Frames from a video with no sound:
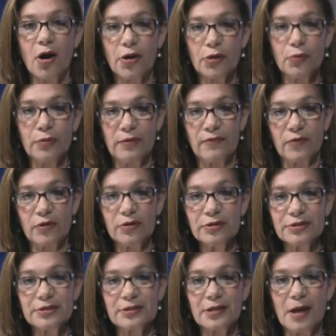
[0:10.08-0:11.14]
our
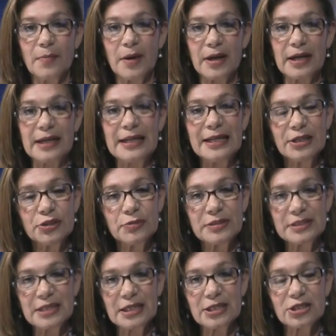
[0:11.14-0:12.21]
universe, about an
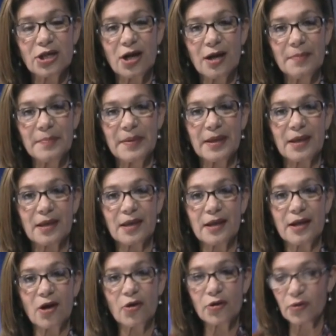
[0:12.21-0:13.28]
interesting topic
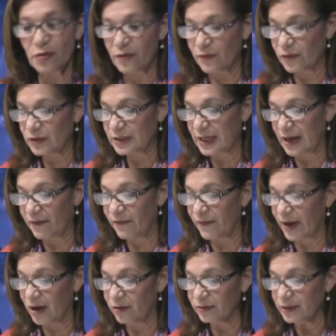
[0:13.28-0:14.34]
in our universe that I
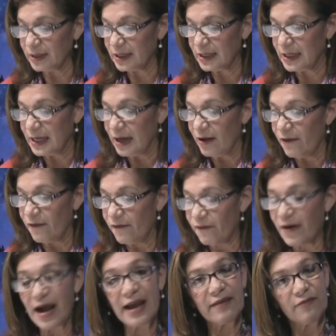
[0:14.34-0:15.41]
found
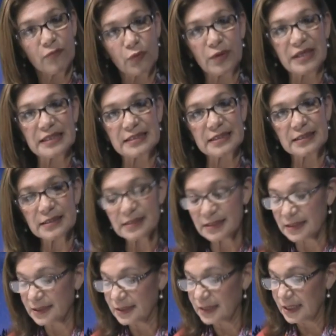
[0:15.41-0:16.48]
five
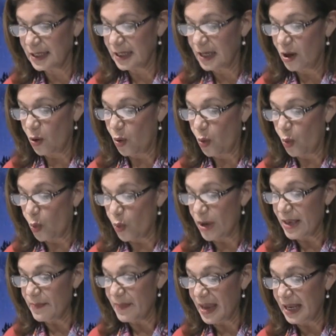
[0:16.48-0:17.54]
reasons
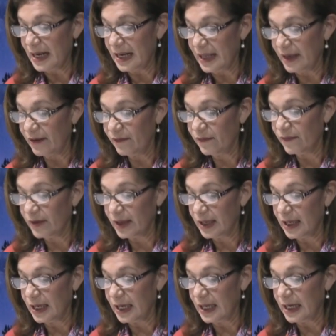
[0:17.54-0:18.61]
we may live
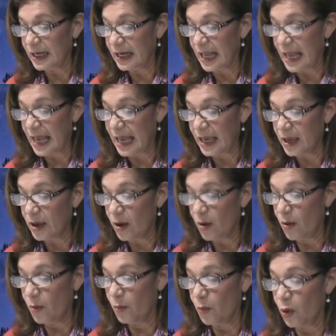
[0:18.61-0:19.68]
in a
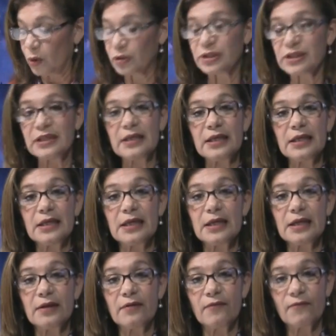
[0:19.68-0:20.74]

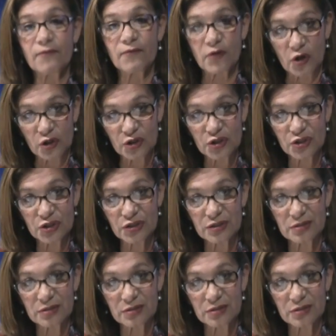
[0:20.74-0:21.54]
multiverse.